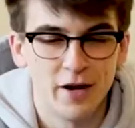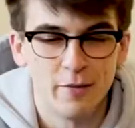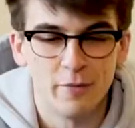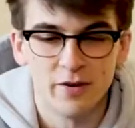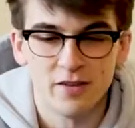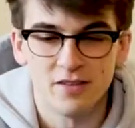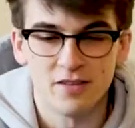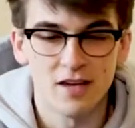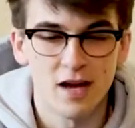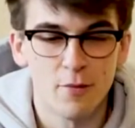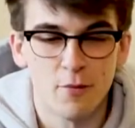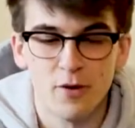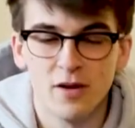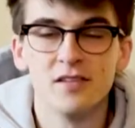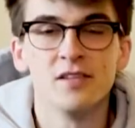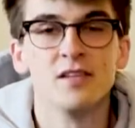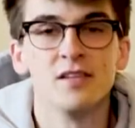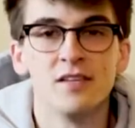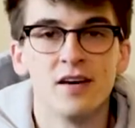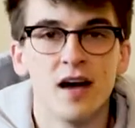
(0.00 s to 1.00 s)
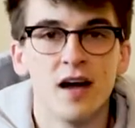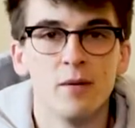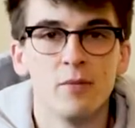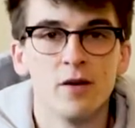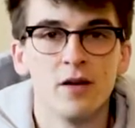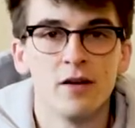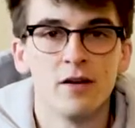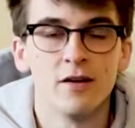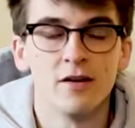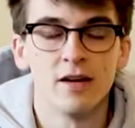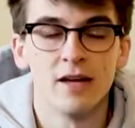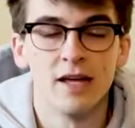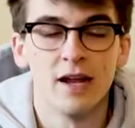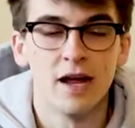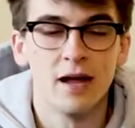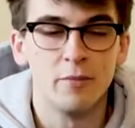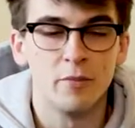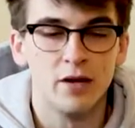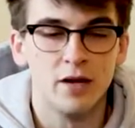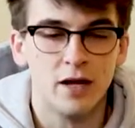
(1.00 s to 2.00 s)
I'm gonna stop wasting time here and
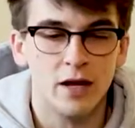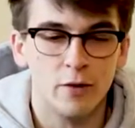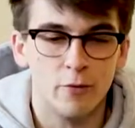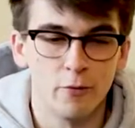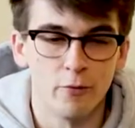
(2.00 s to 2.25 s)
I'm gonna get